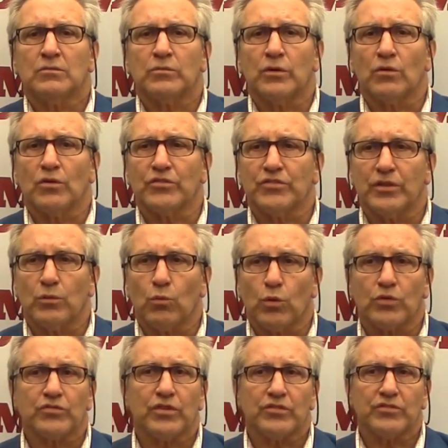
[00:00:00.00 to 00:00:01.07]
Ranolazine
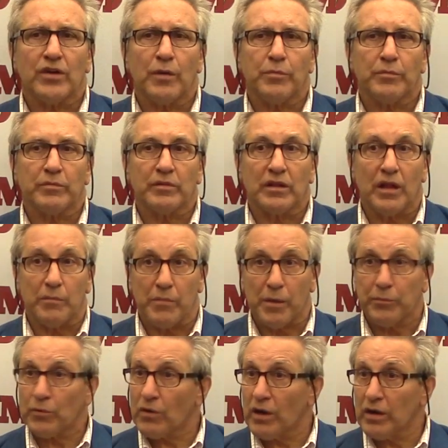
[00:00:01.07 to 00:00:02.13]
works on top of
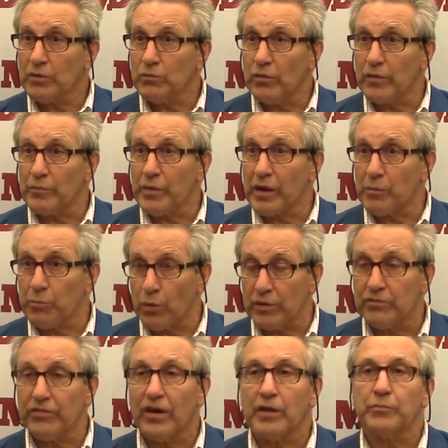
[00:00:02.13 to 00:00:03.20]
glimepiride with about a
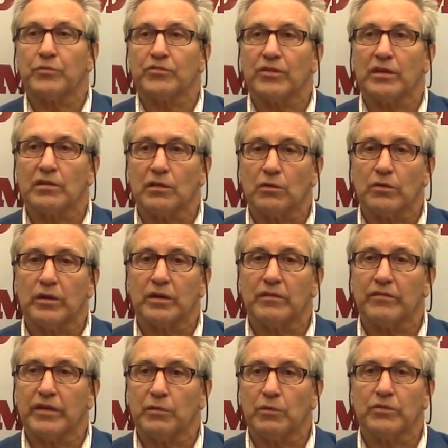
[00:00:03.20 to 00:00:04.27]
0.5% lowering
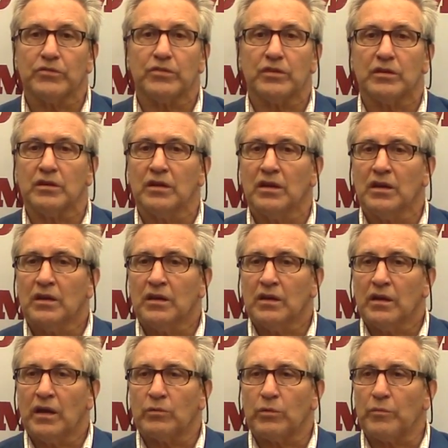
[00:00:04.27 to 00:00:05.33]
of A1C,
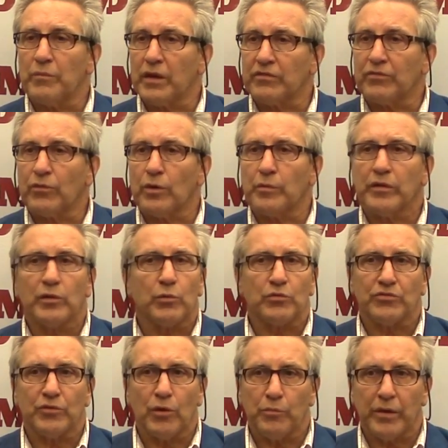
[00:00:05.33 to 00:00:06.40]
and with metformin there
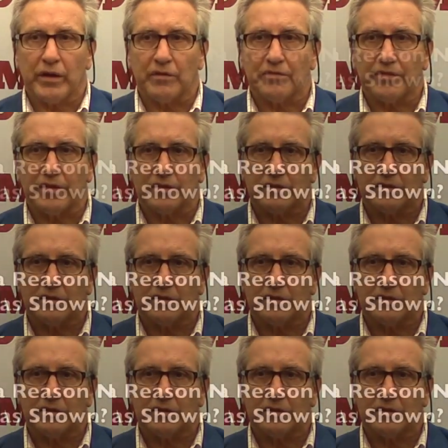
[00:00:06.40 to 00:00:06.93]
was no benefit.